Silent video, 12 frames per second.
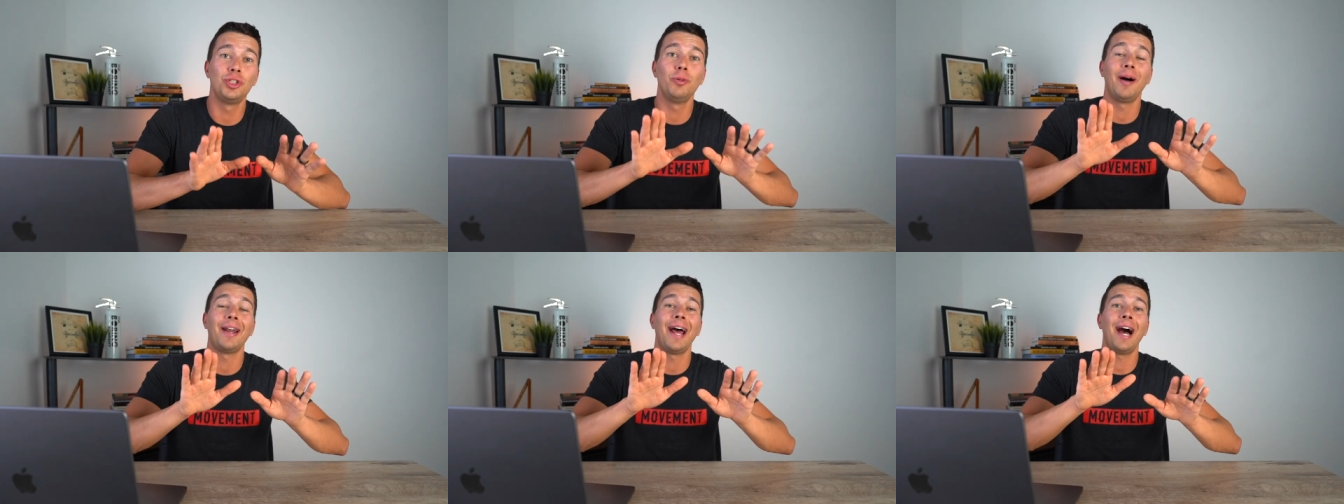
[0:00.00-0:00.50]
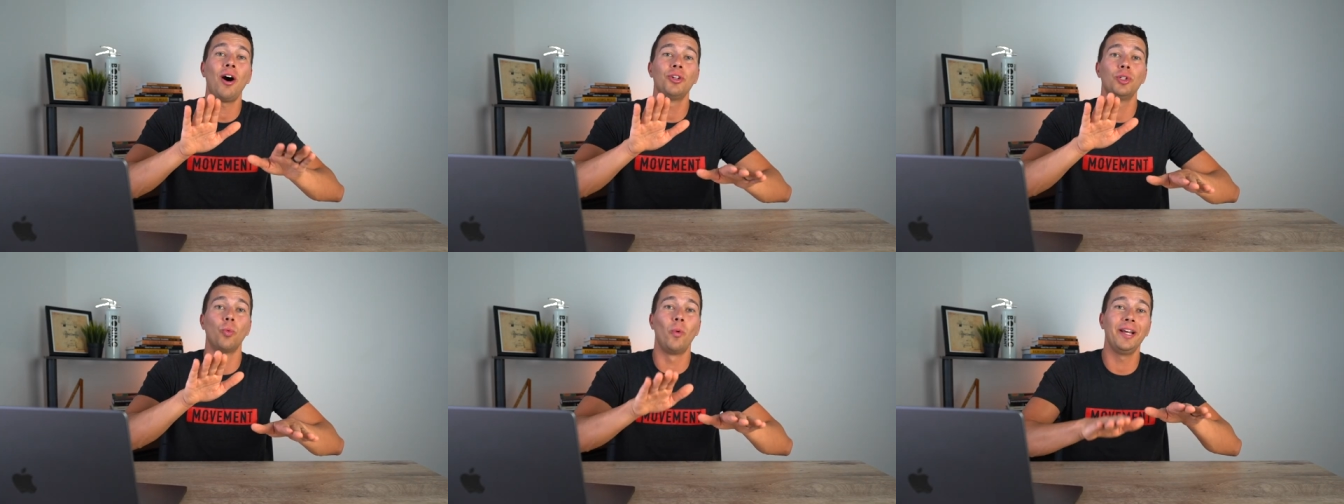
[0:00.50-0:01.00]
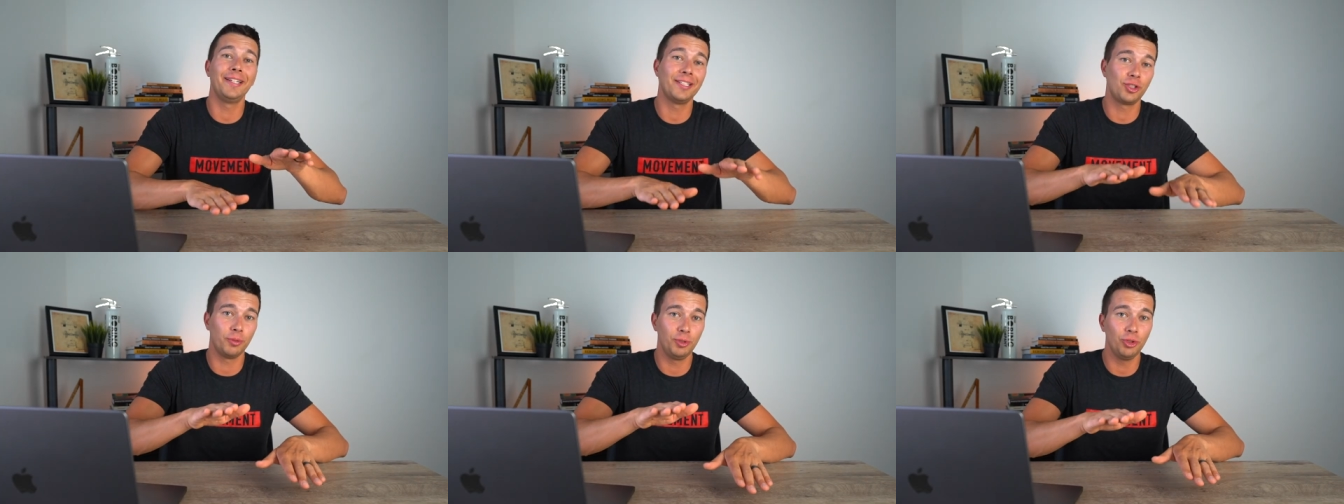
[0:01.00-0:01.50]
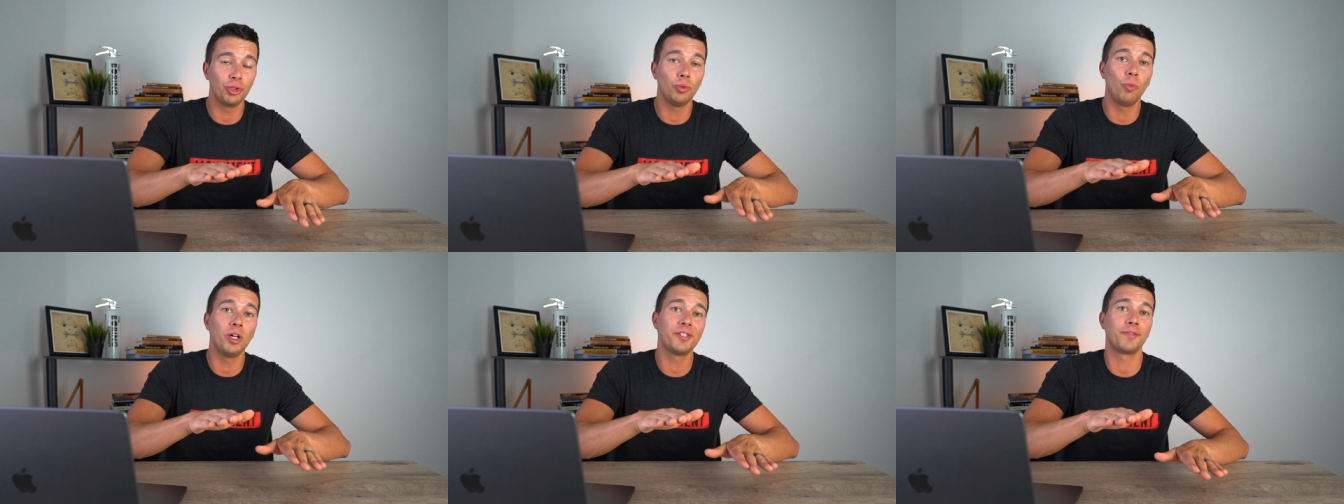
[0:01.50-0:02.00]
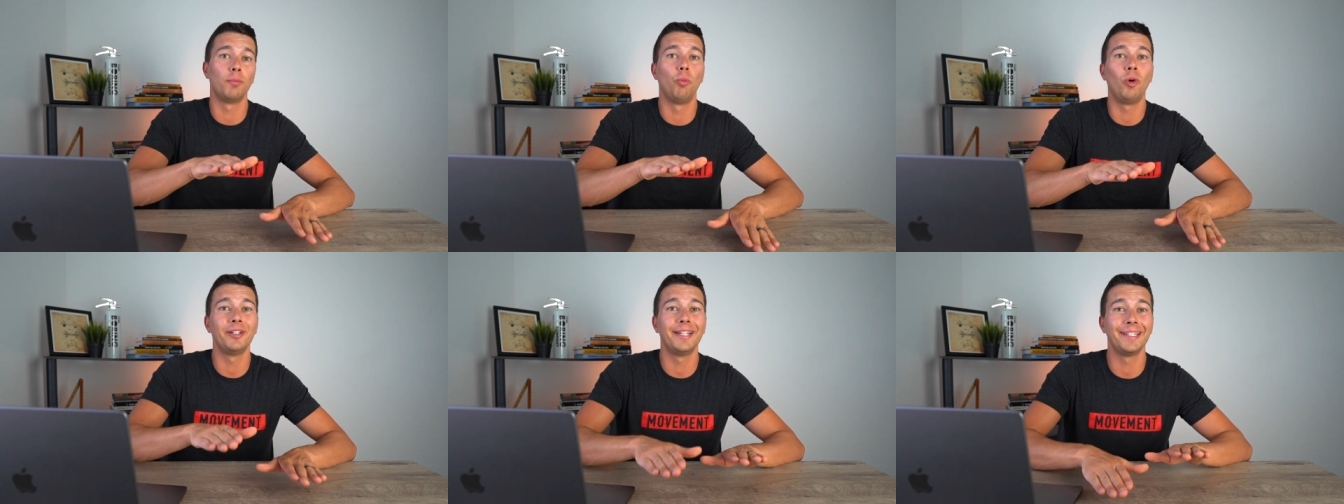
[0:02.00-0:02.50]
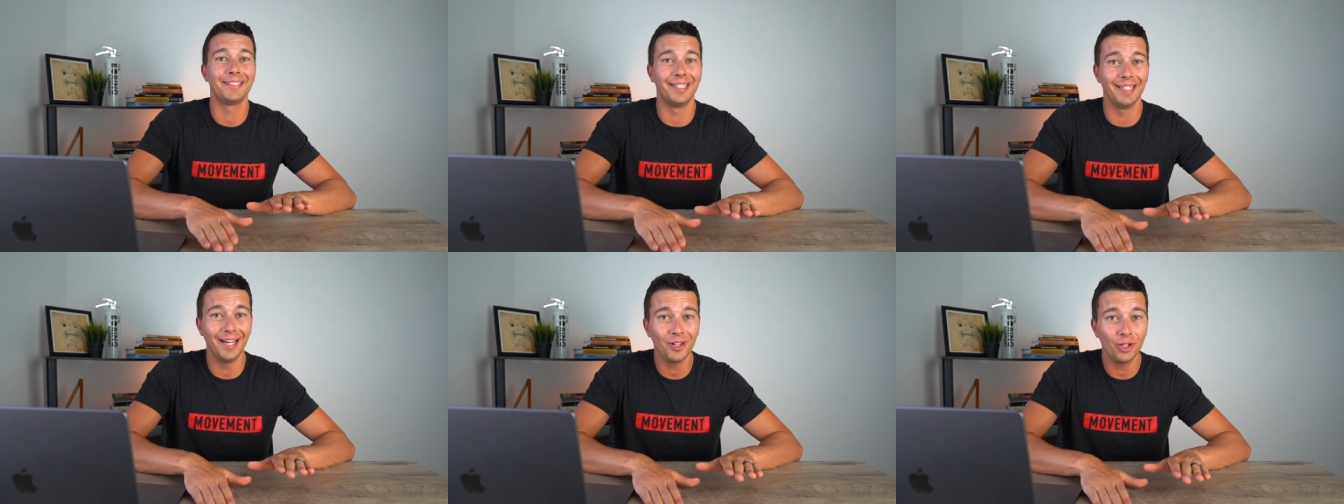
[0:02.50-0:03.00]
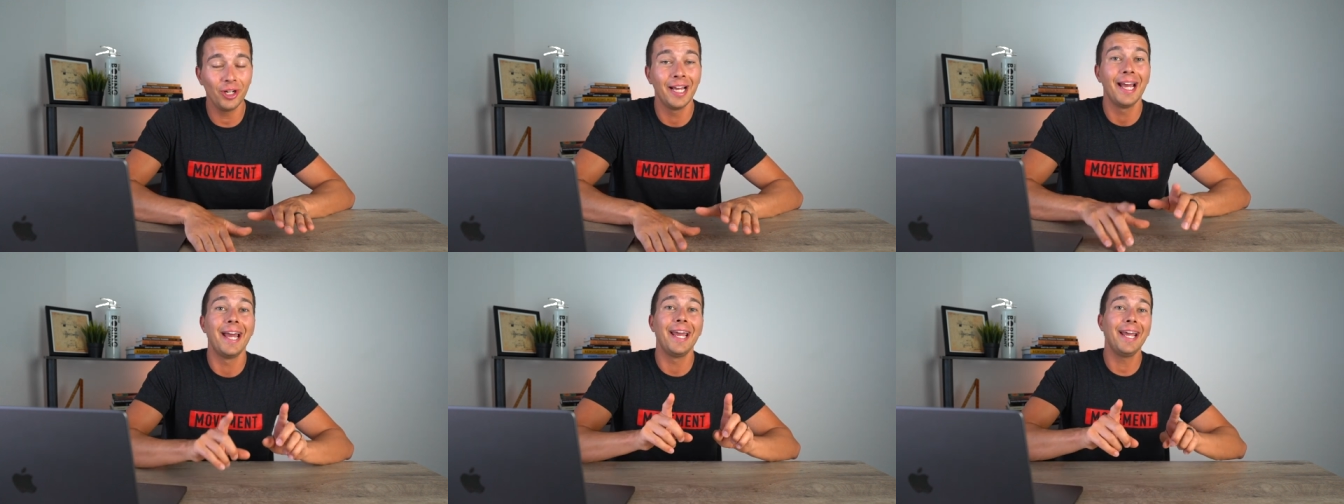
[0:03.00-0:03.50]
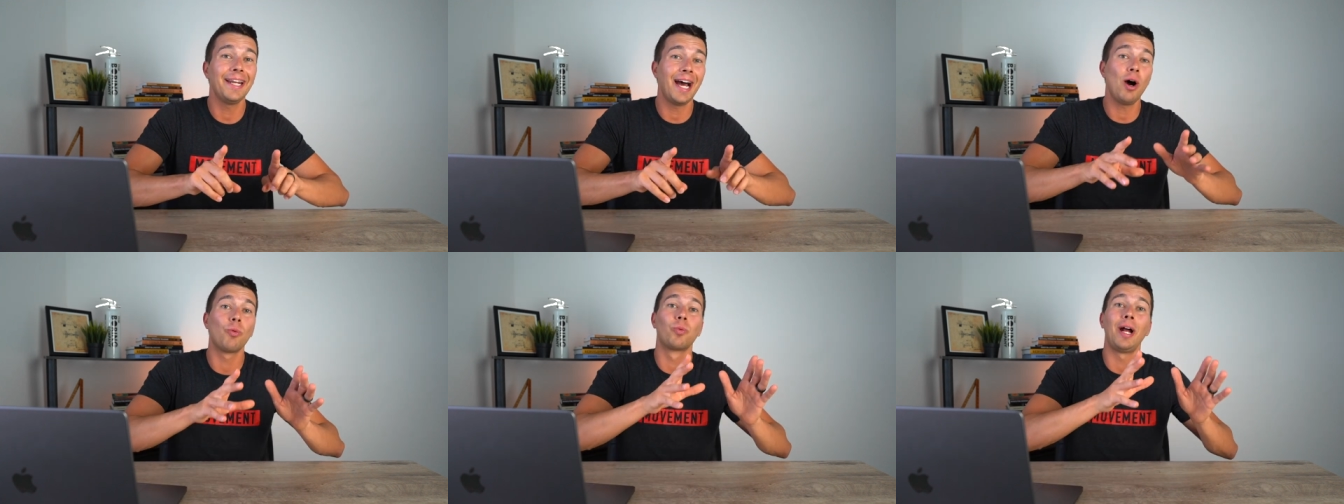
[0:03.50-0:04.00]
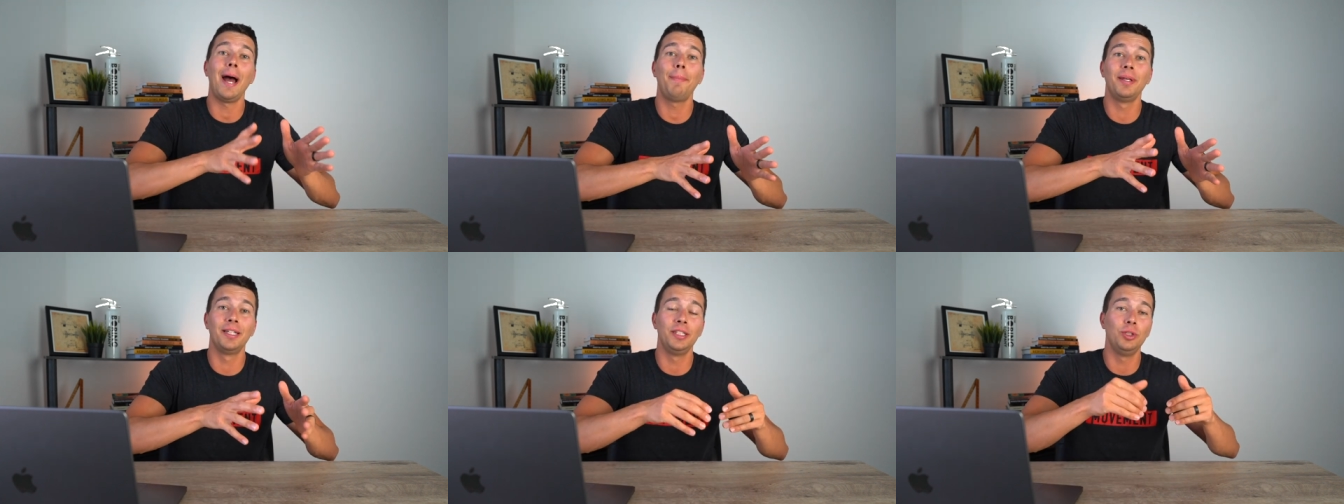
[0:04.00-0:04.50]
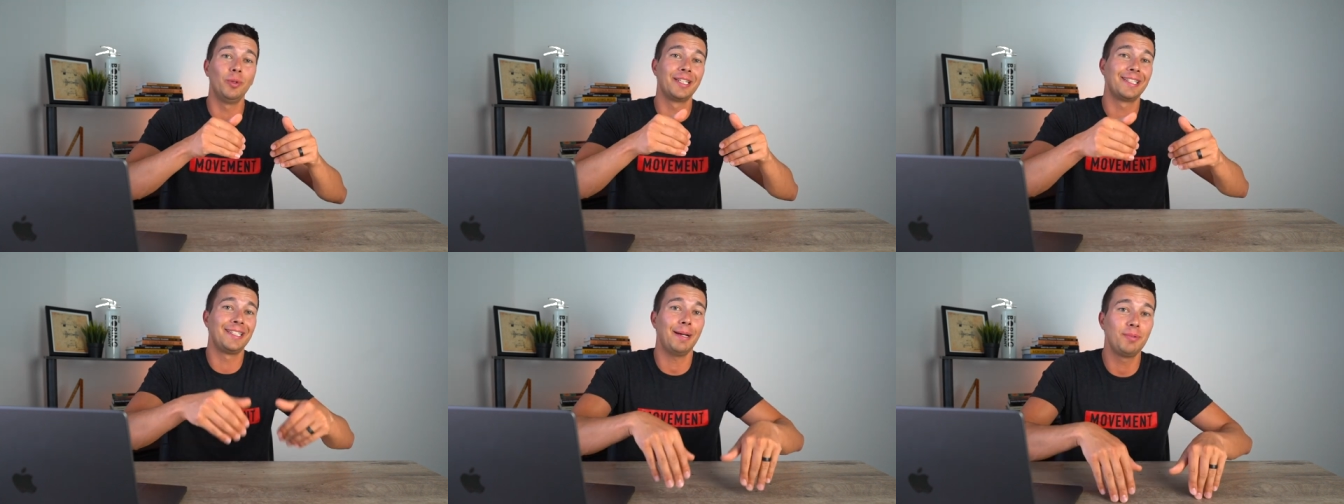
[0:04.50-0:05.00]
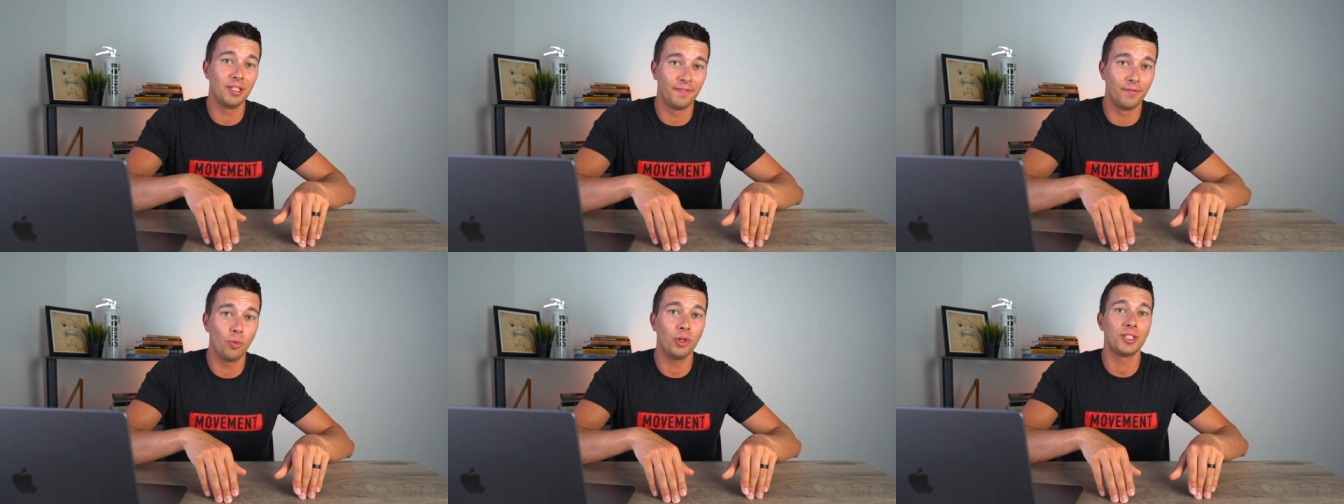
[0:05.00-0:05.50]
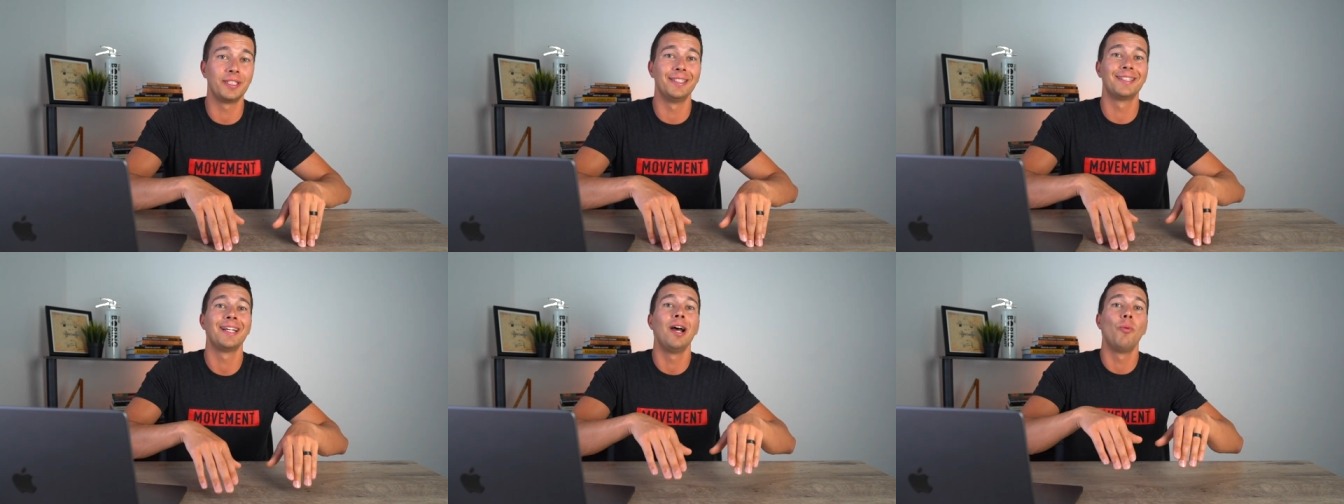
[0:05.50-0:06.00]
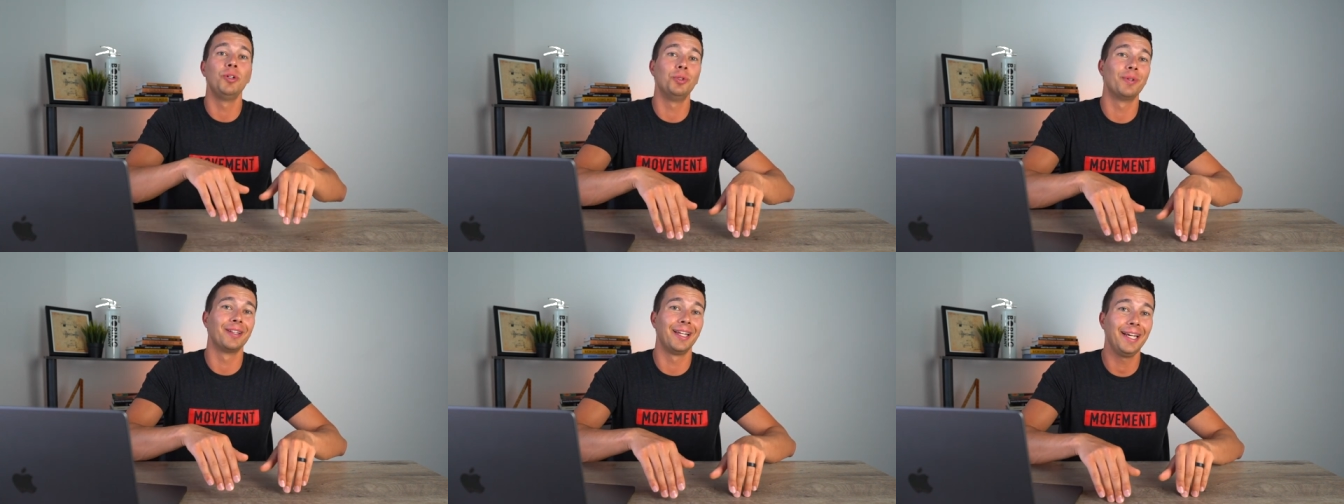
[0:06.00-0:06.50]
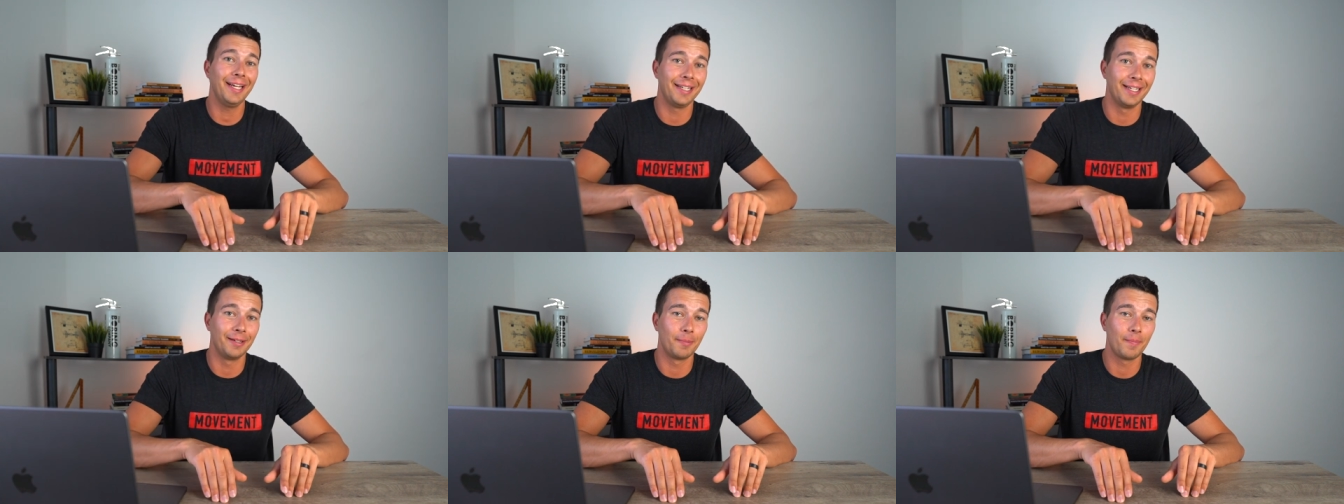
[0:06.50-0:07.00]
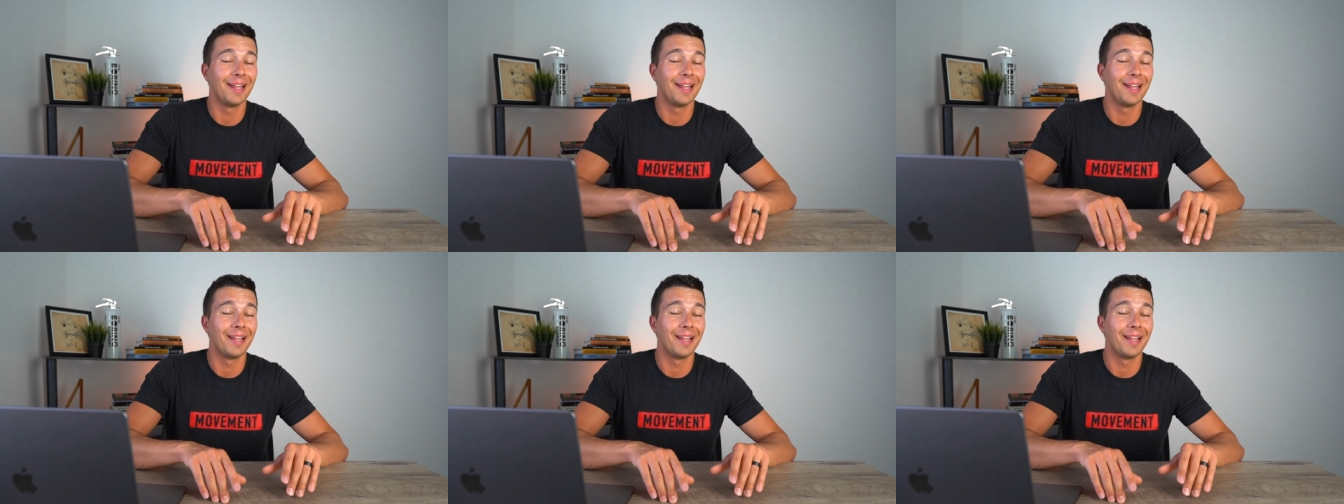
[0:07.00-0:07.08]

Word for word: you about how your weight distribution was from one leg to the other and how rapidly you accepted forces when you were landing.